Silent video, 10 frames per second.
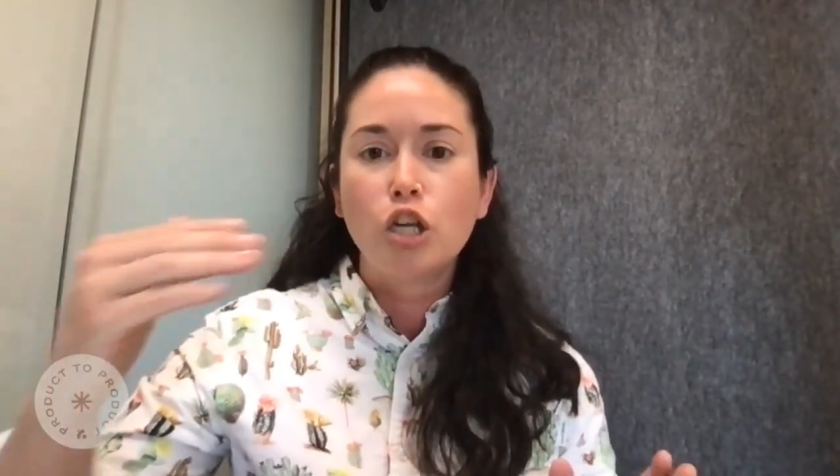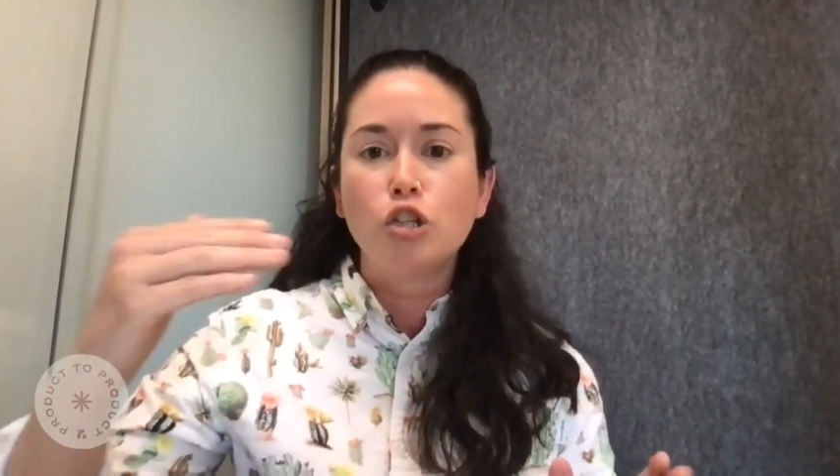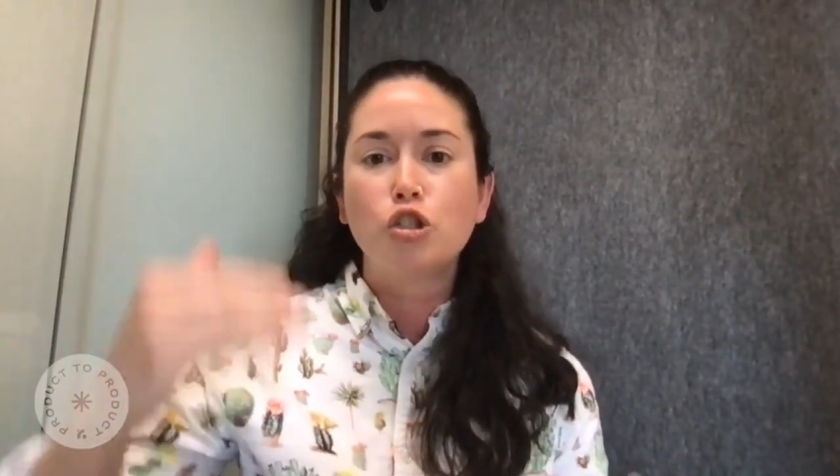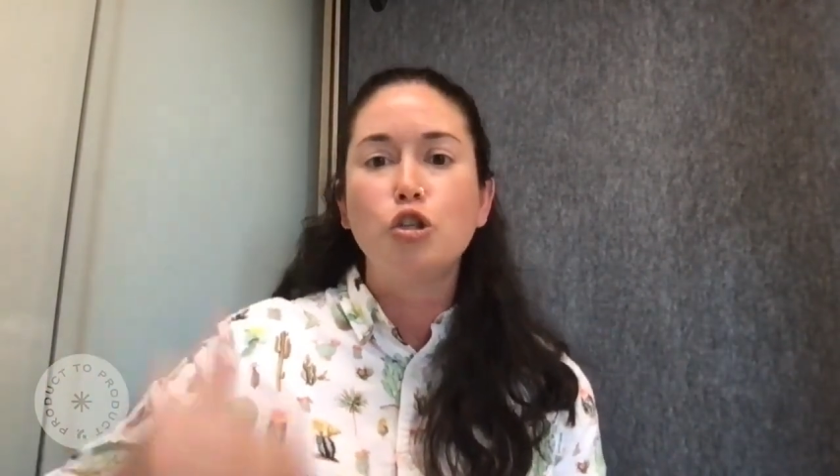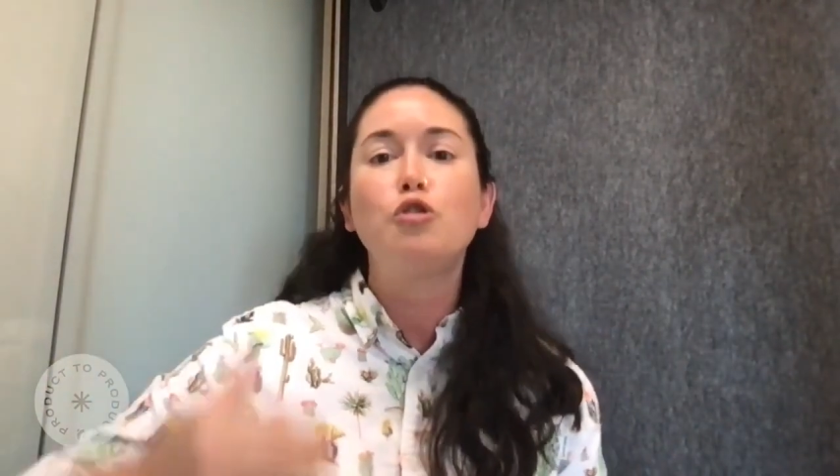
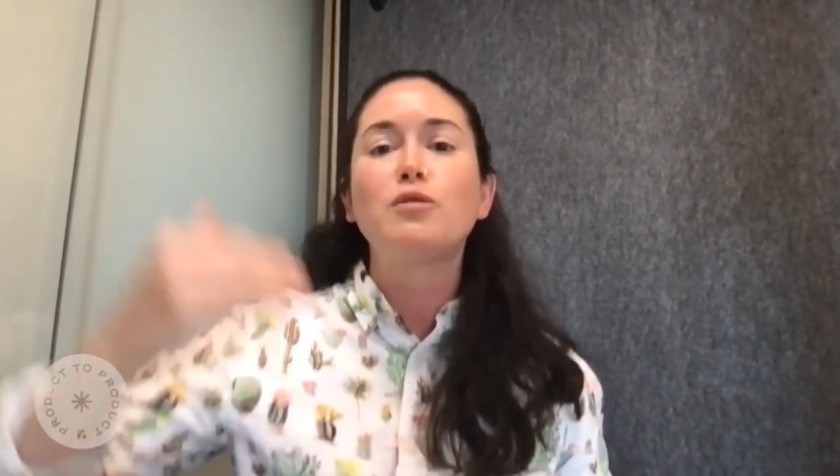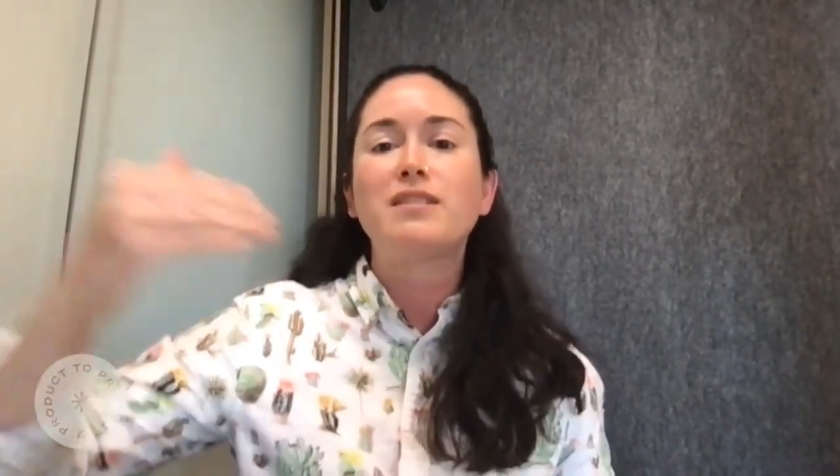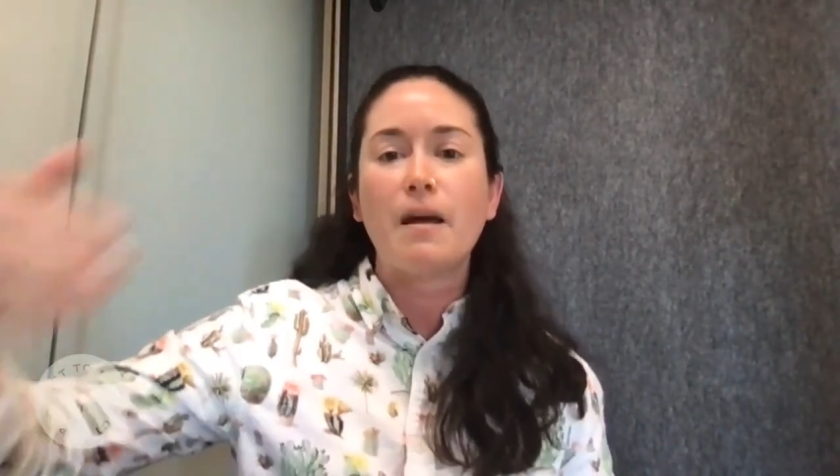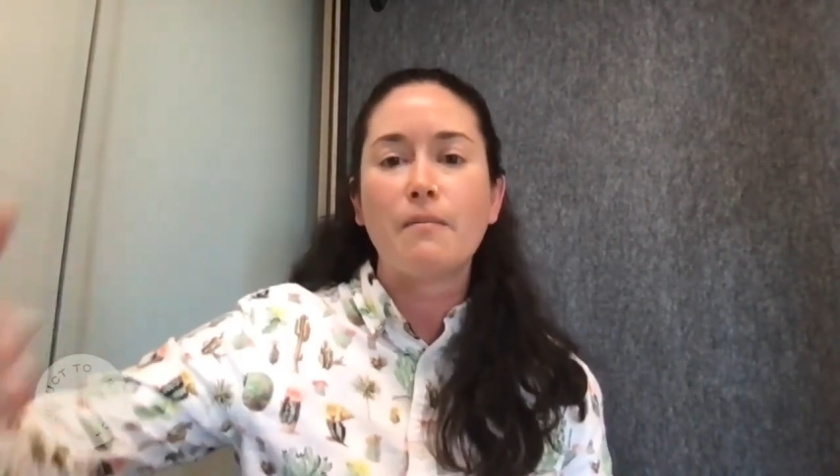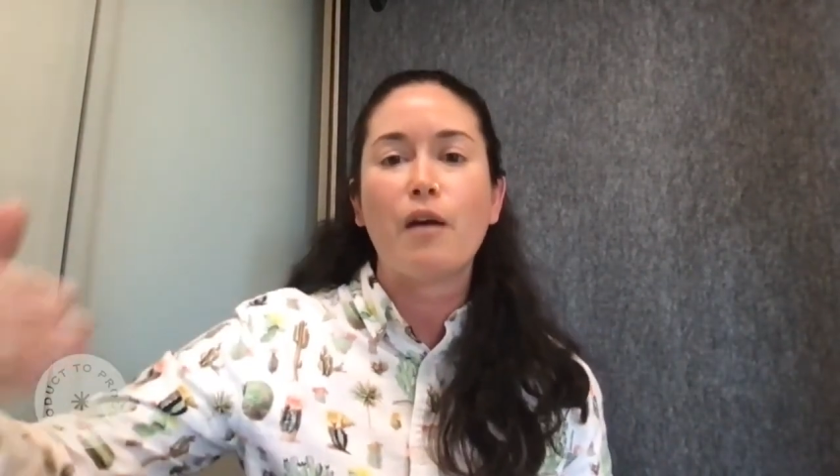to do
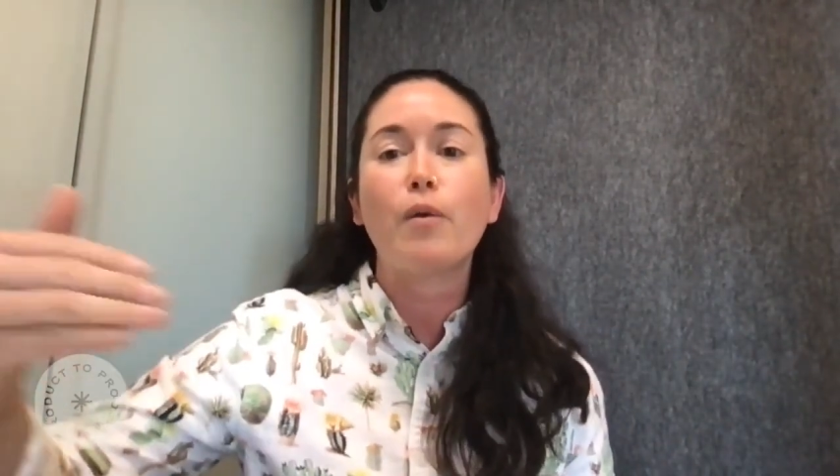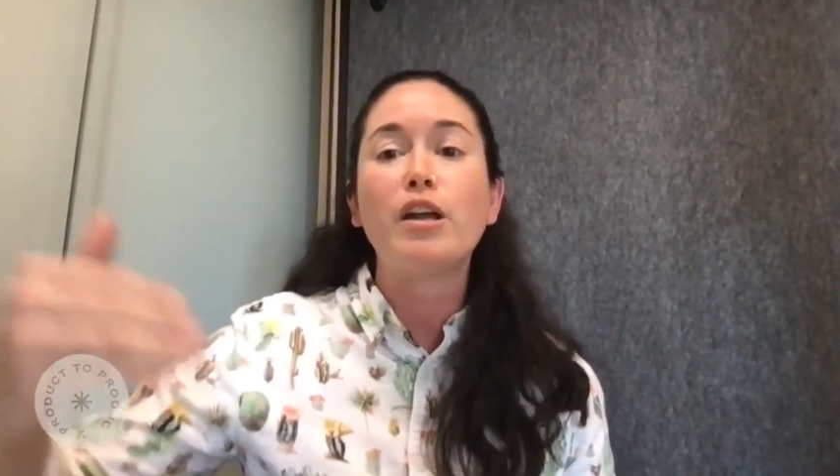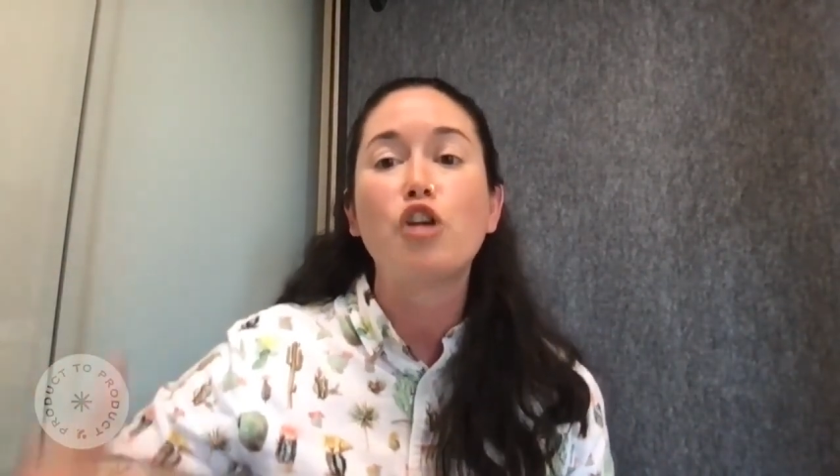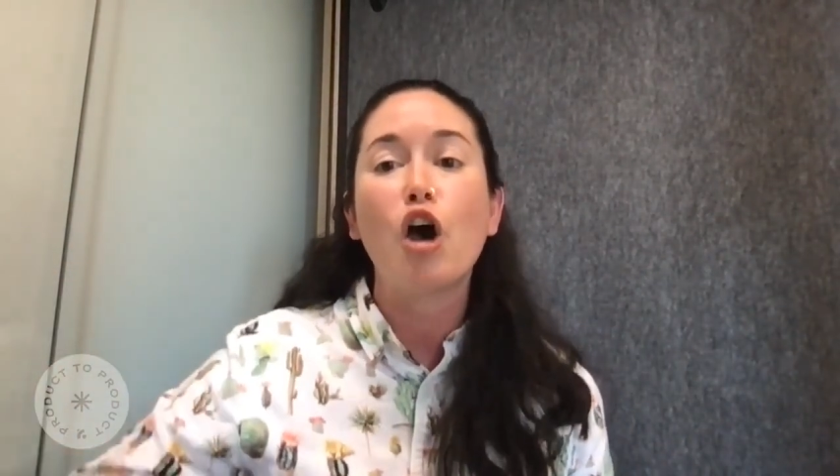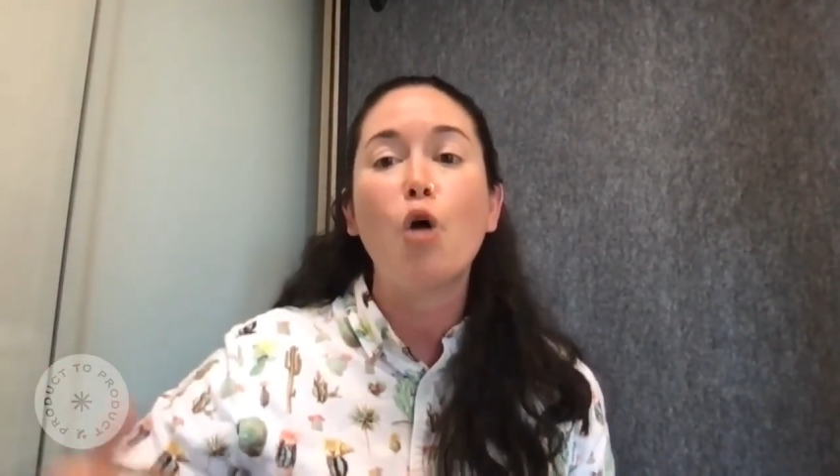something that we
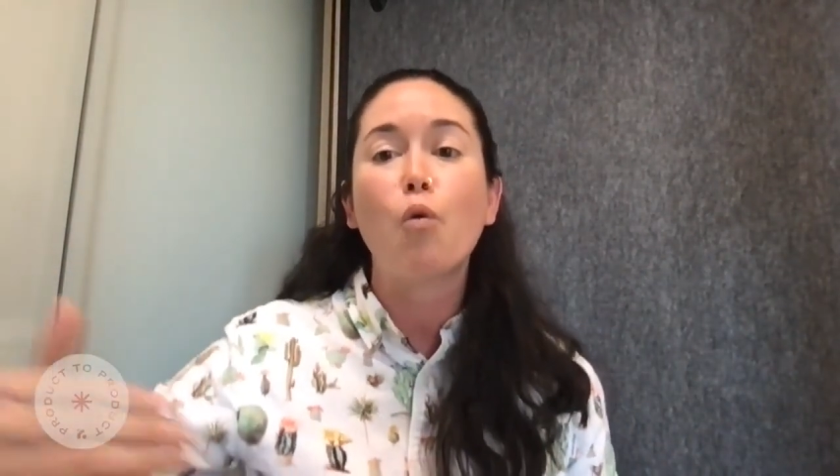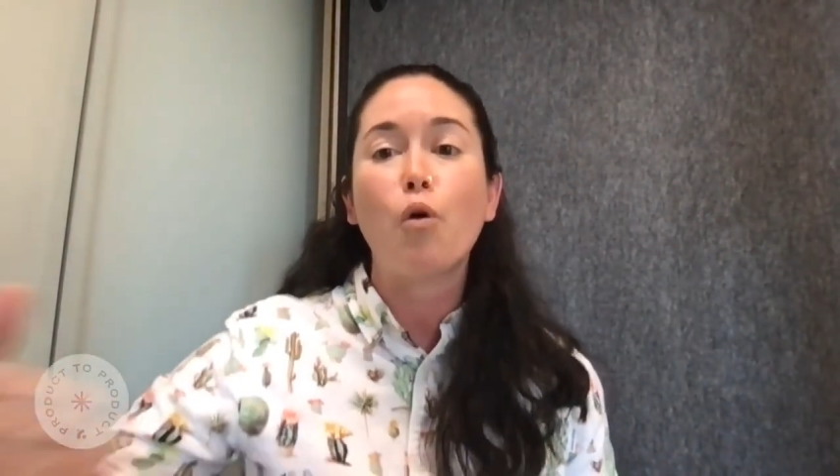know will